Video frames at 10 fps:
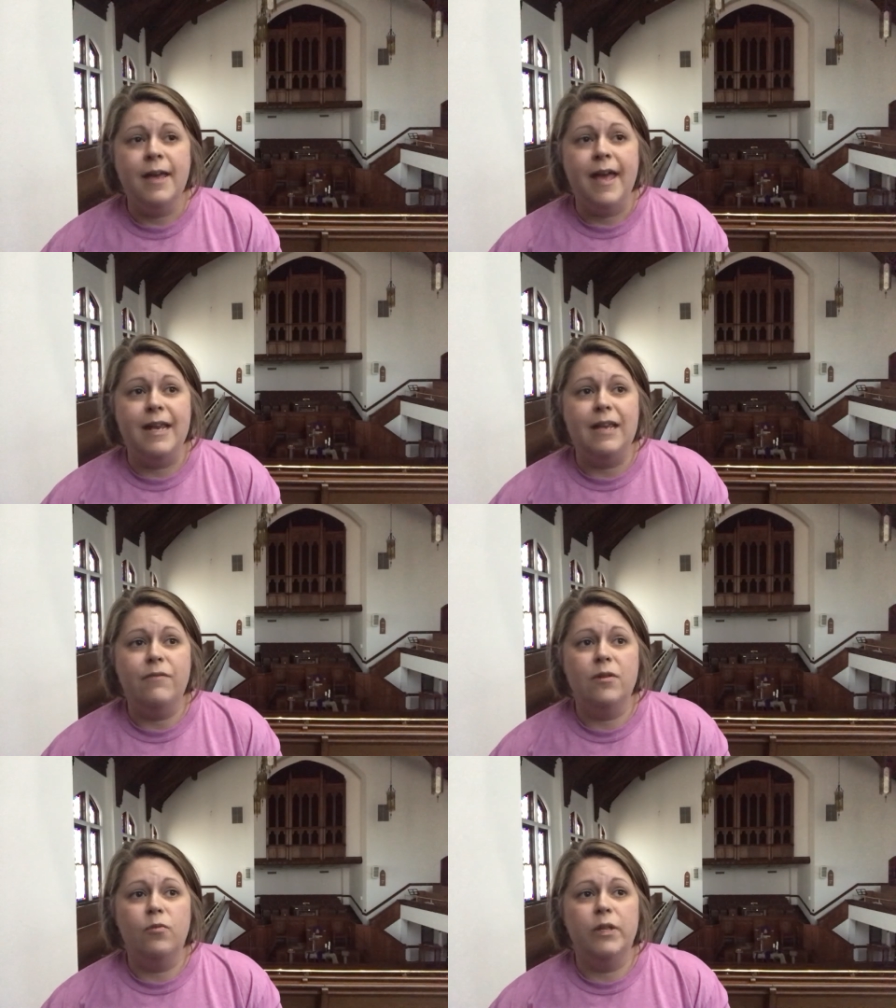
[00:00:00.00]
And
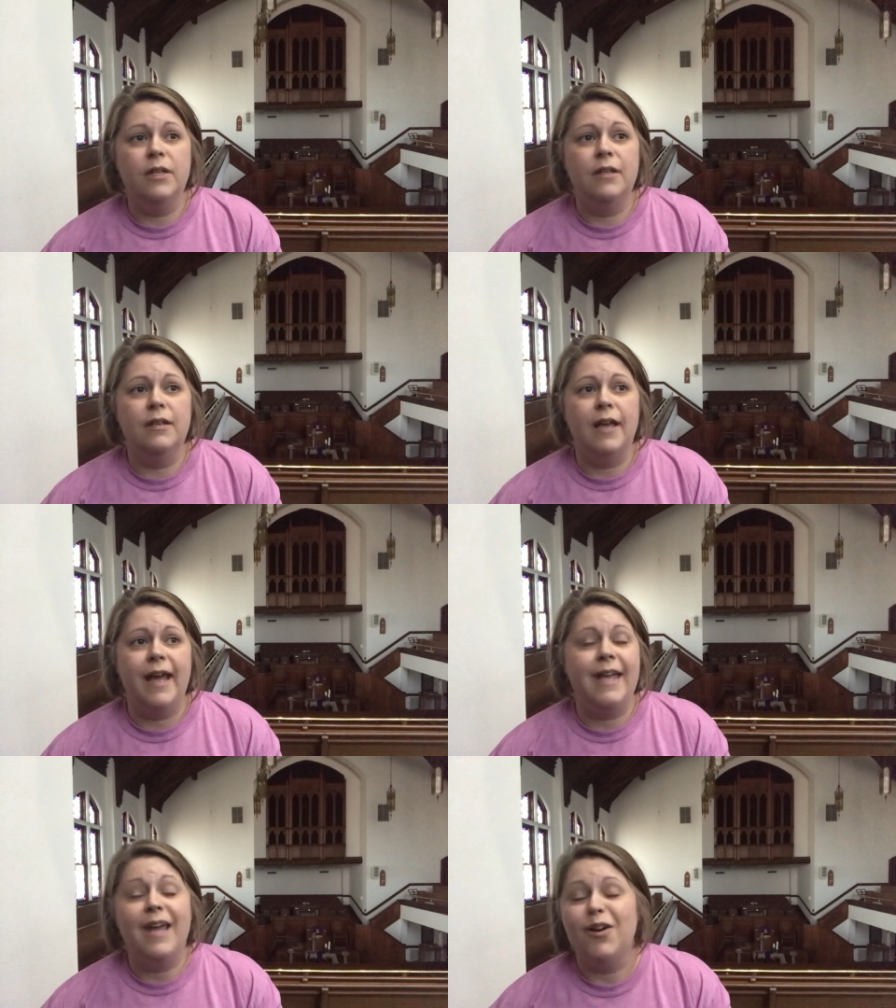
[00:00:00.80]
even when I
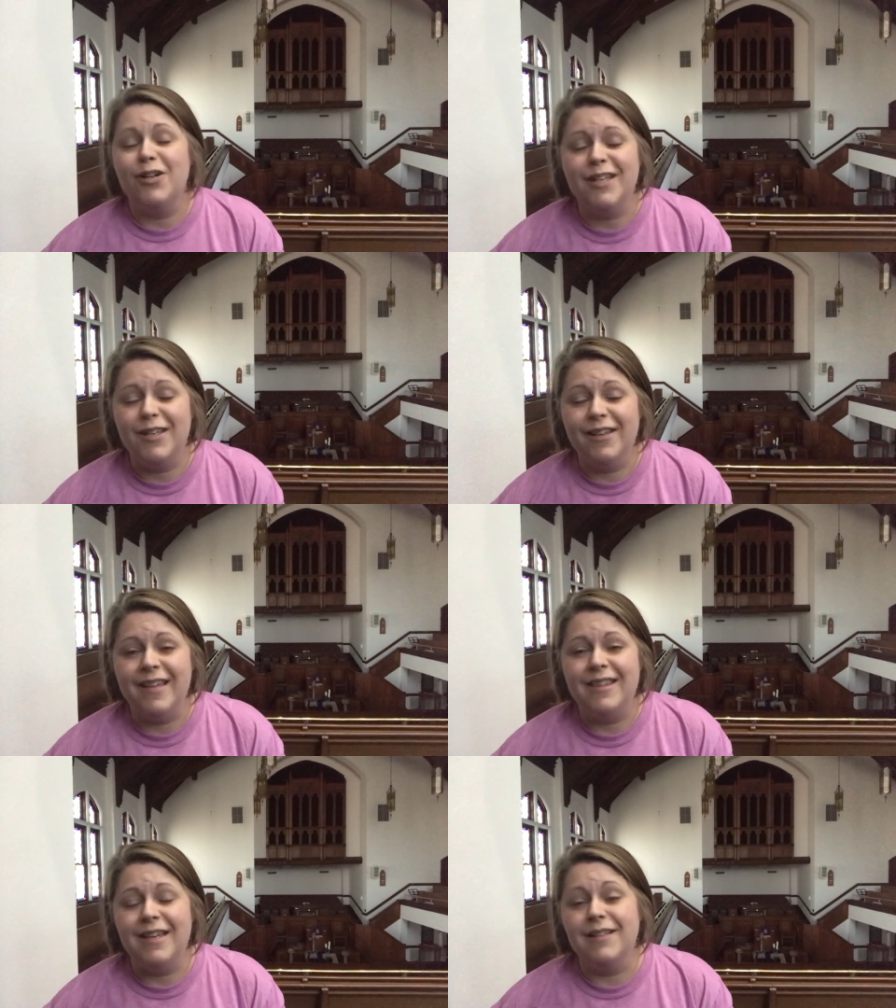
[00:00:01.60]
can't
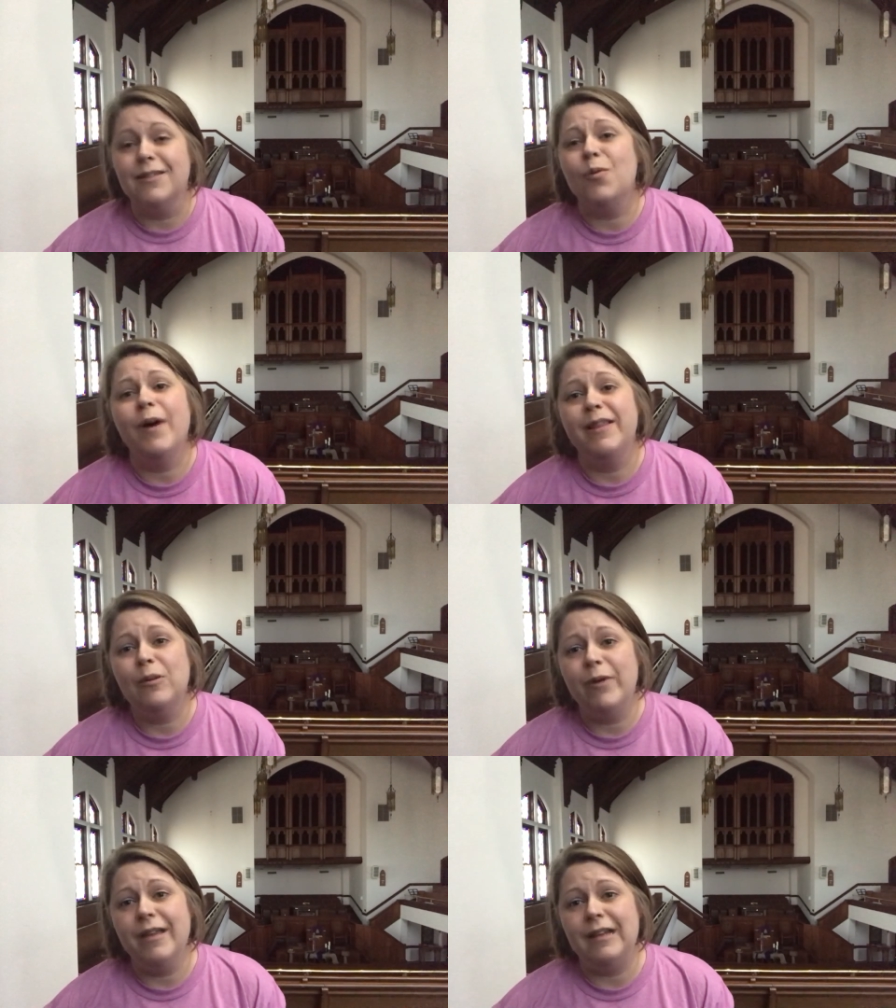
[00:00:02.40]
articulate things quite the
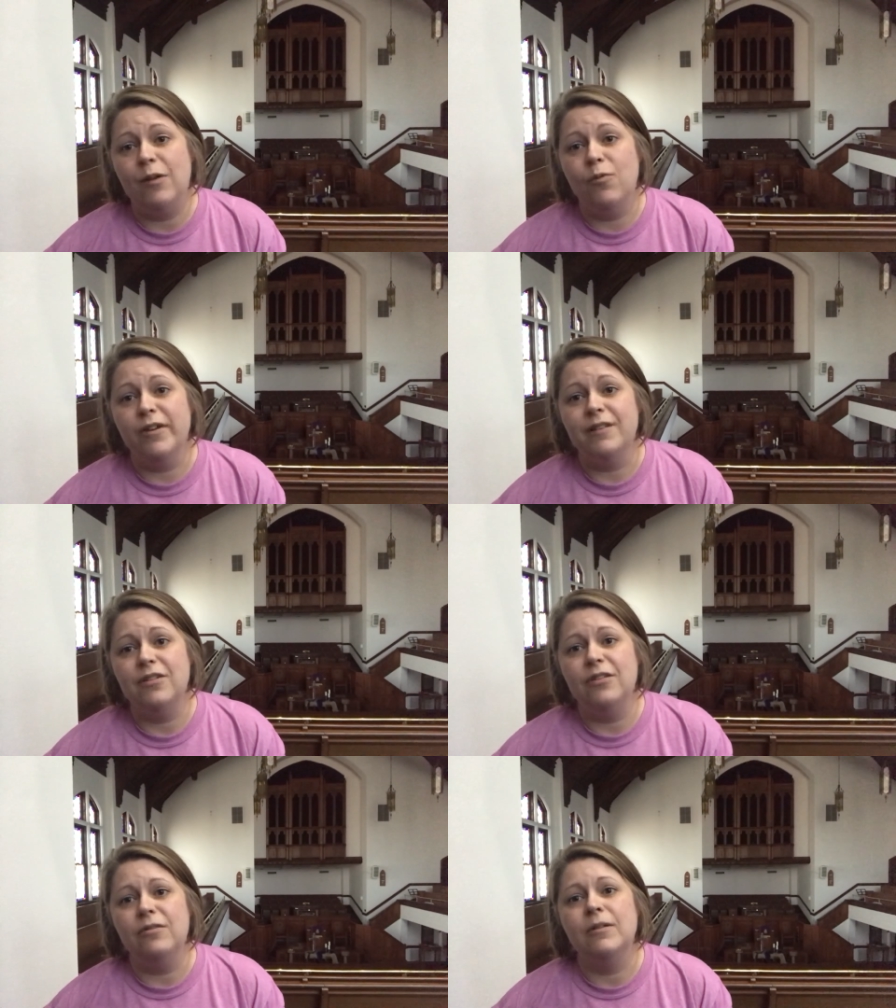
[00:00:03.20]
way that I want
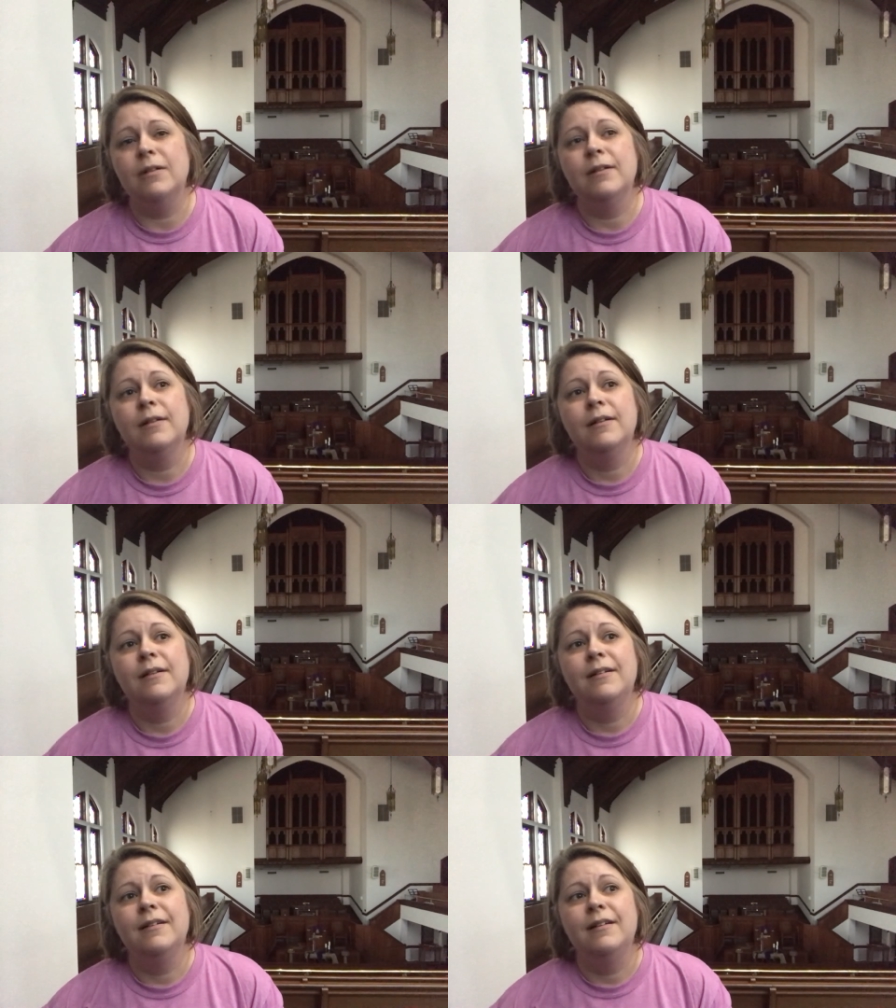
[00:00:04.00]
to,
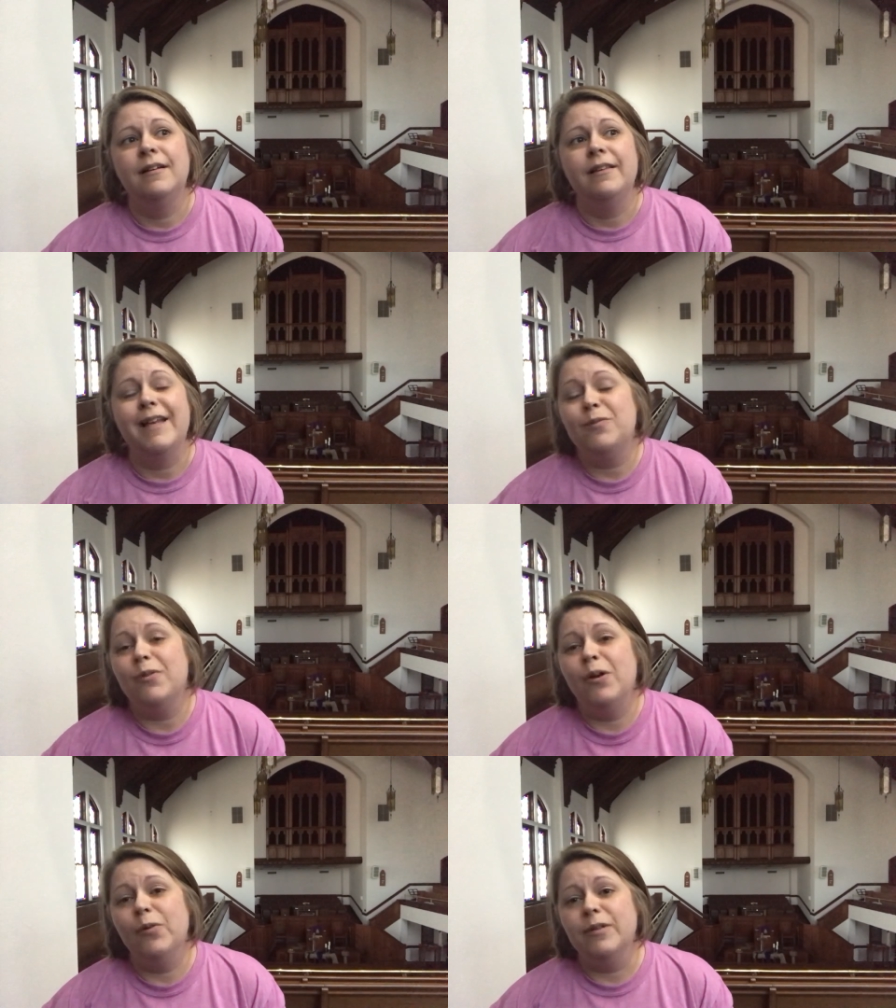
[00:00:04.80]
that's where
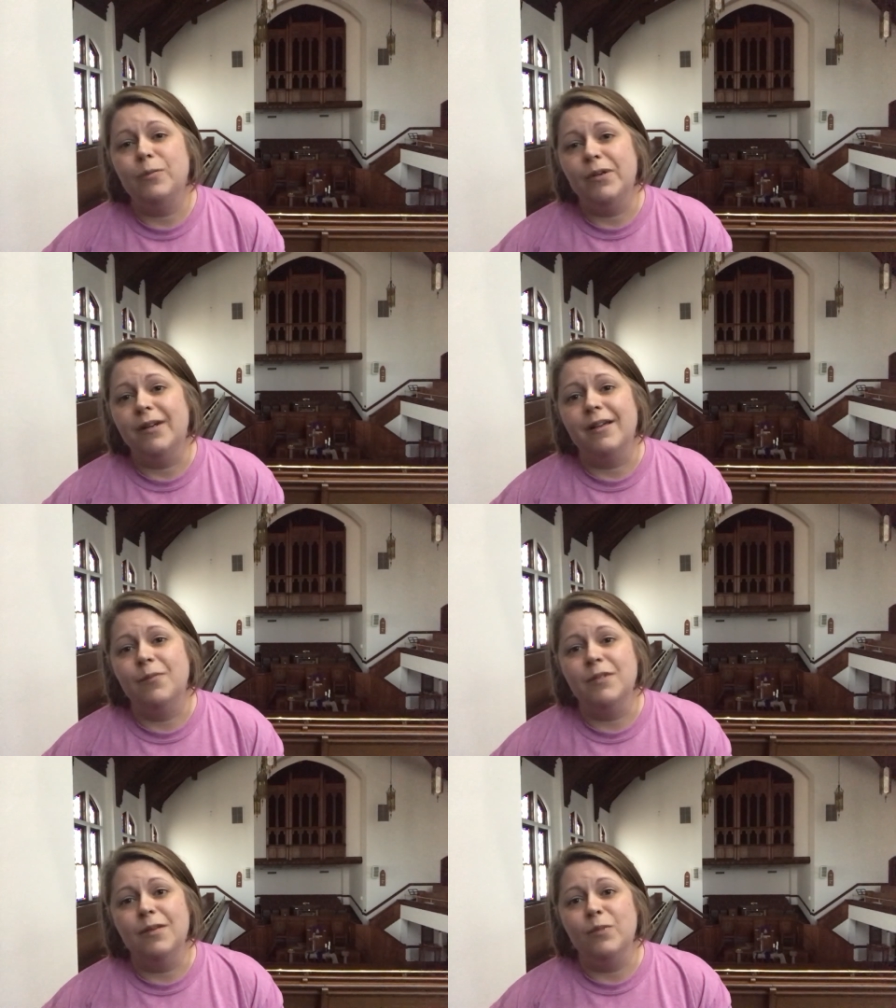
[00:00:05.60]
the Holy Spirit
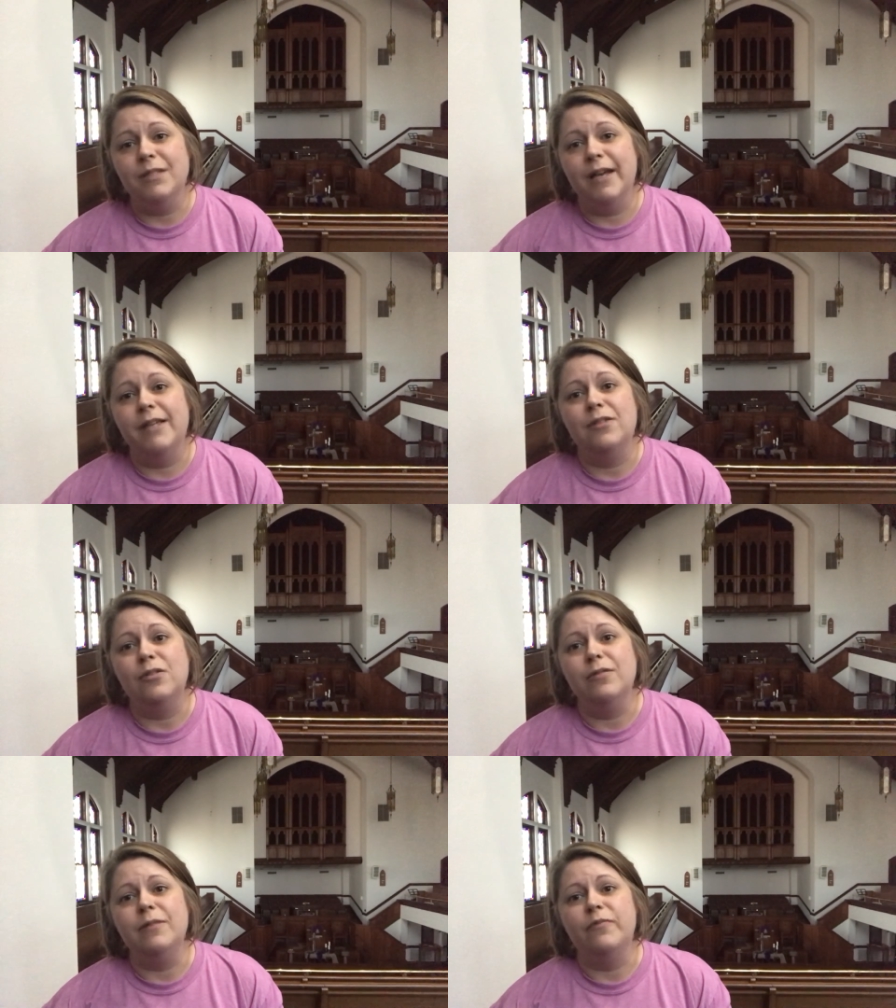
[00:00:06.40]
comes in with sighs too
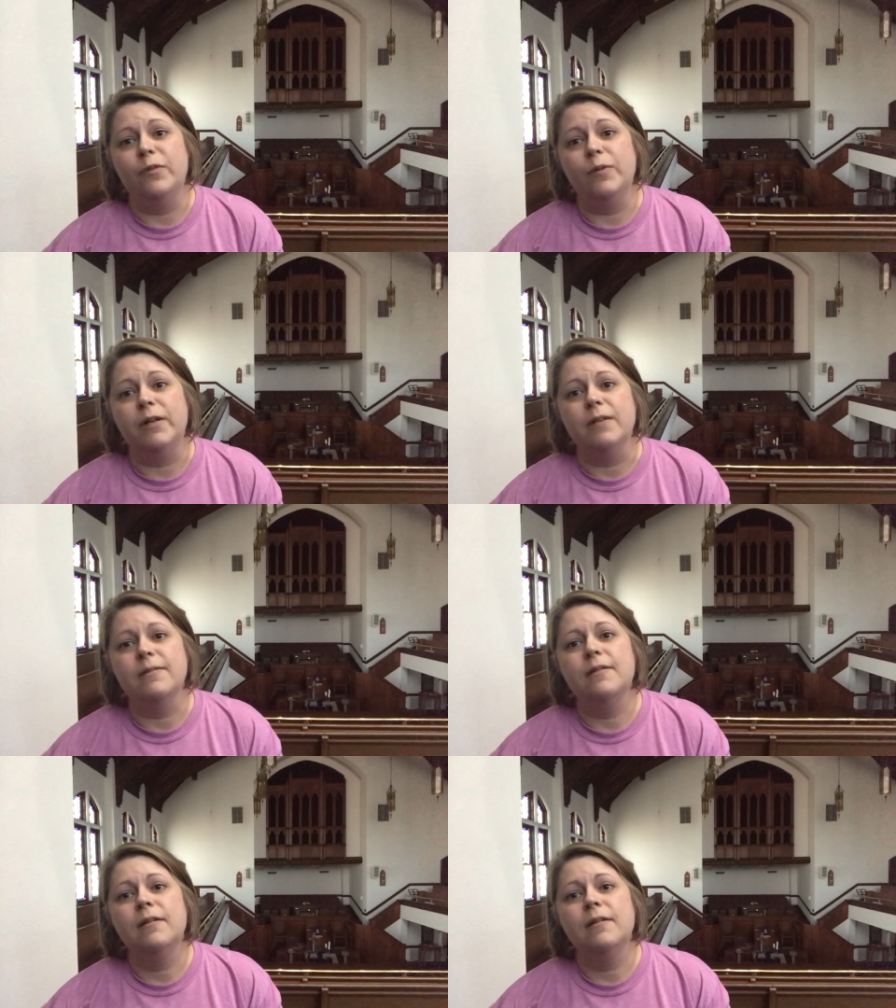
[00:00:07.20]
deep for words.